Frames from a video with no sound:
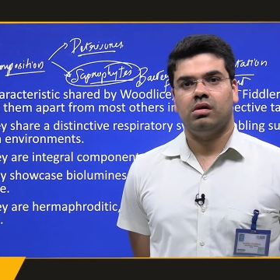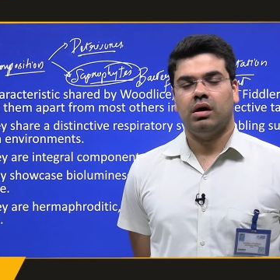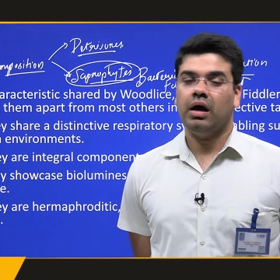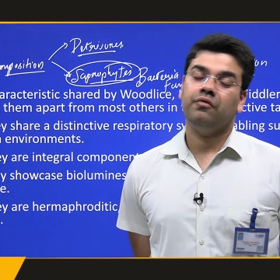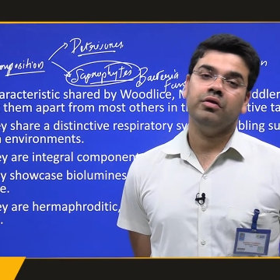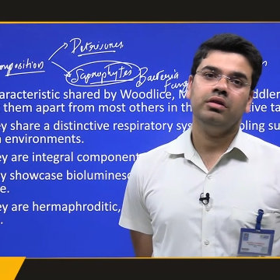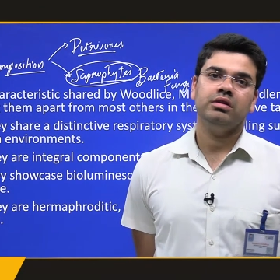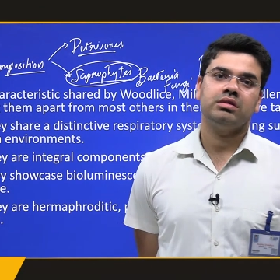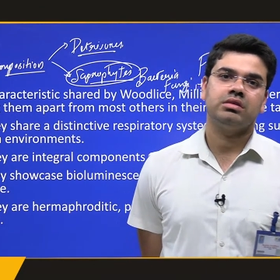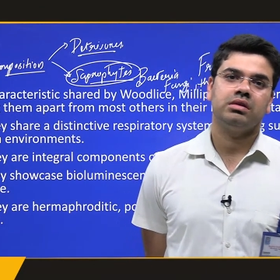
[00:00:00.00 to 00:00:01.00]
And after
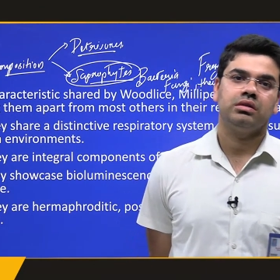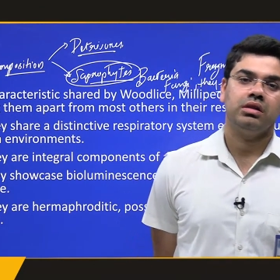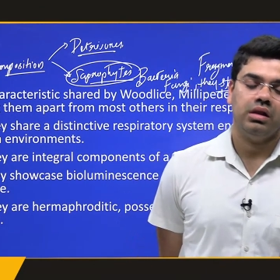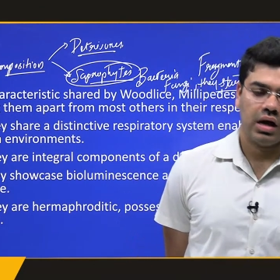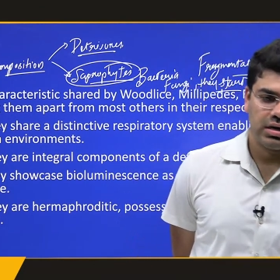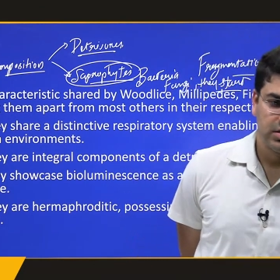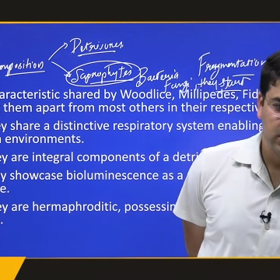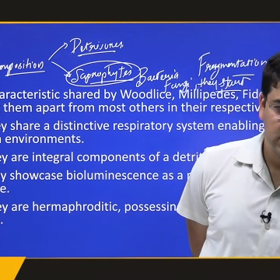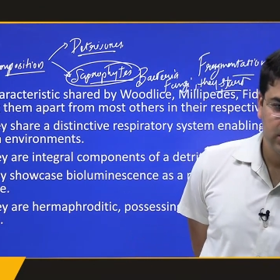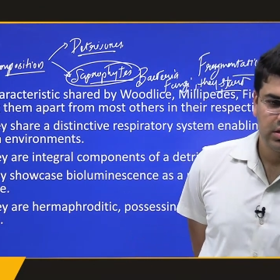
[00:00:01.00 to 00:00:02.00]
this, the last
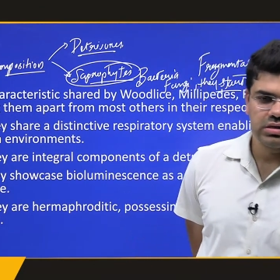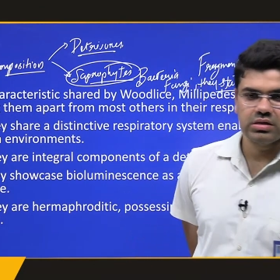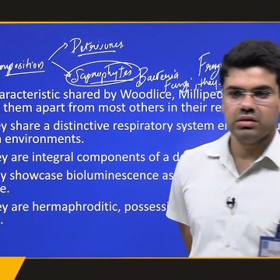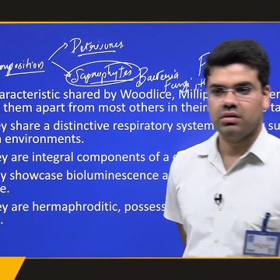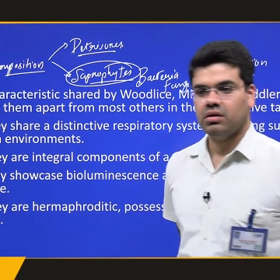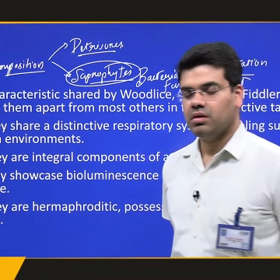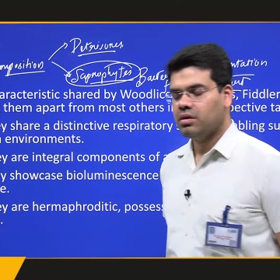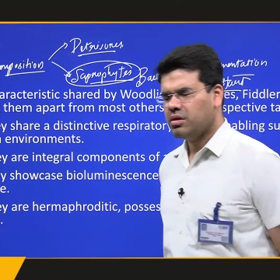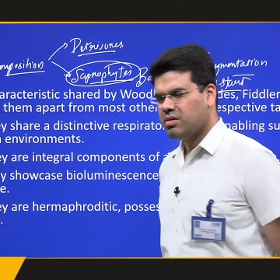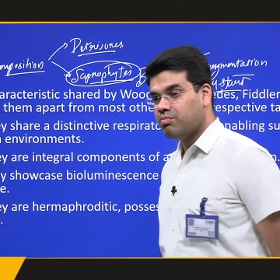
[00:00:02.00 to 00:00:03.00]
stage is
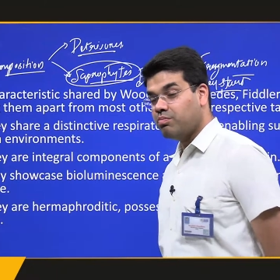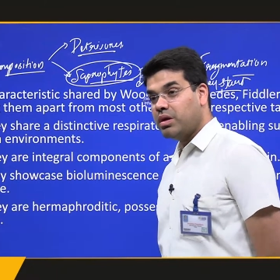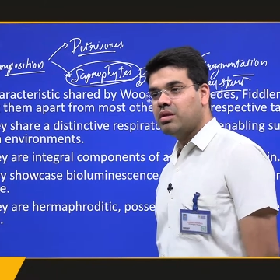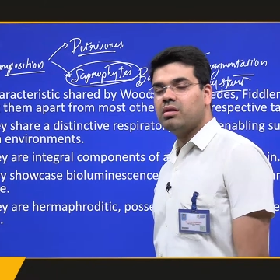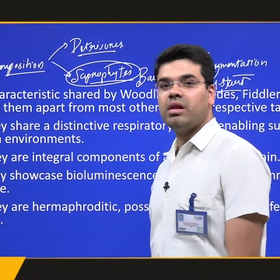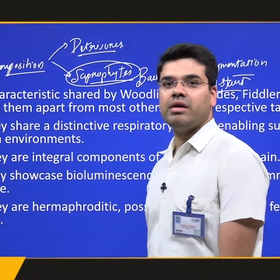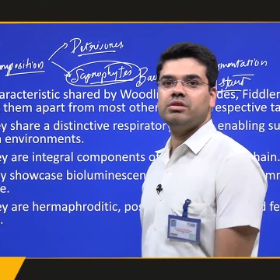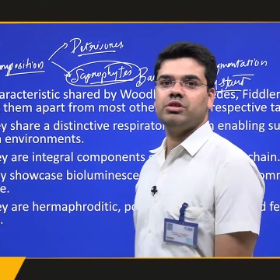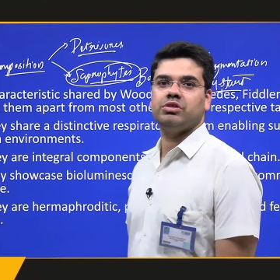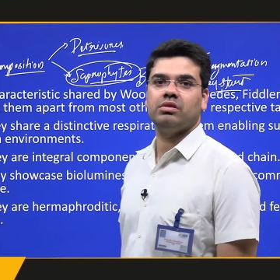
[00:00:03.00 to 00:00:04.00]

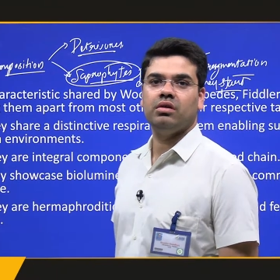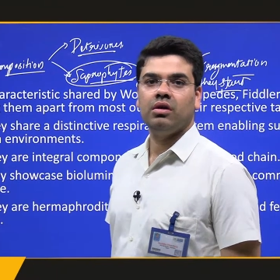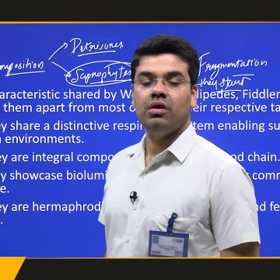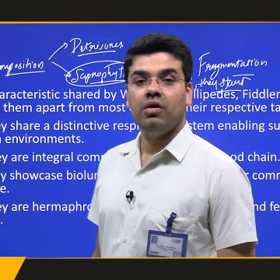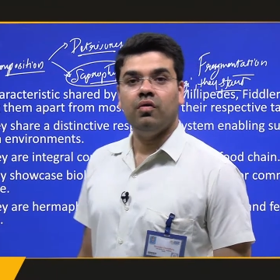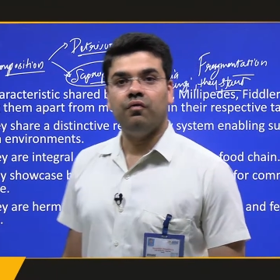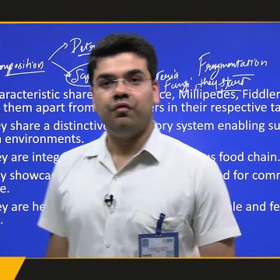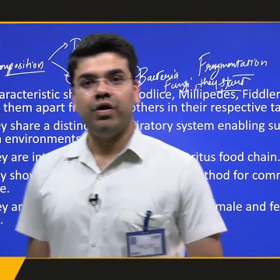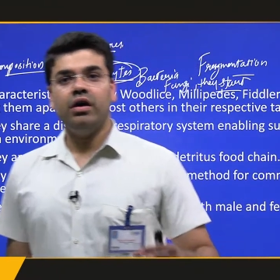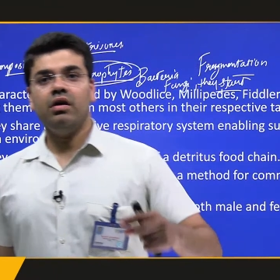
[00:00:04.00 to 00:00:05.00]
mineralization,
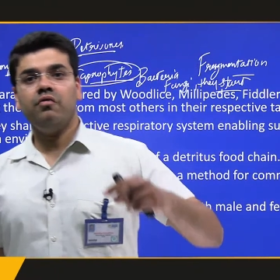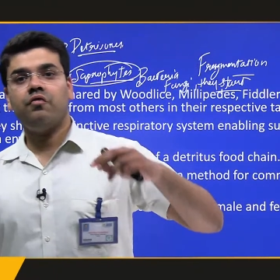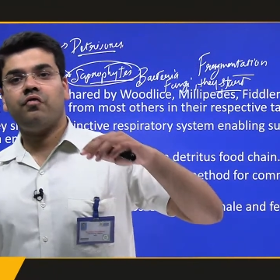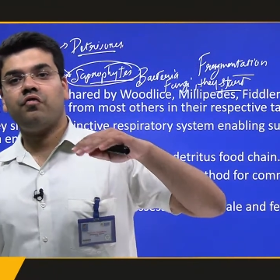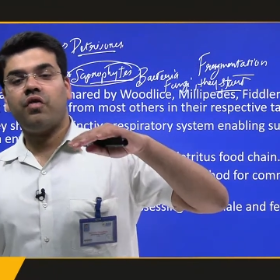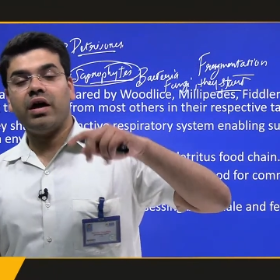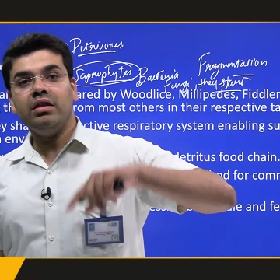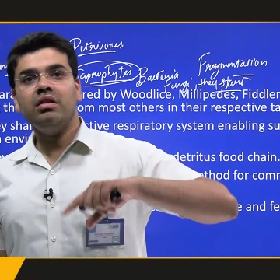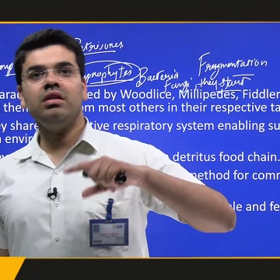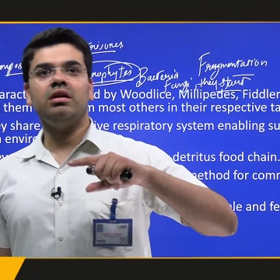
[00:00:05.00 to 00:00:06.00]
where
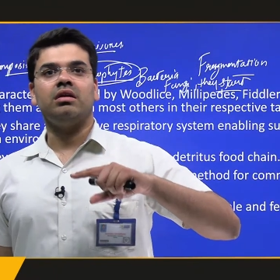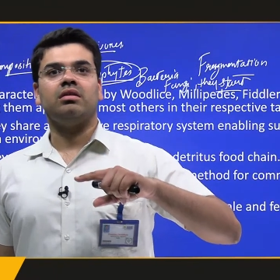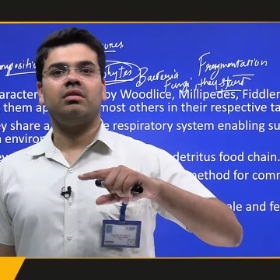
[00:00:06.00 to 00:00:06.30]
finally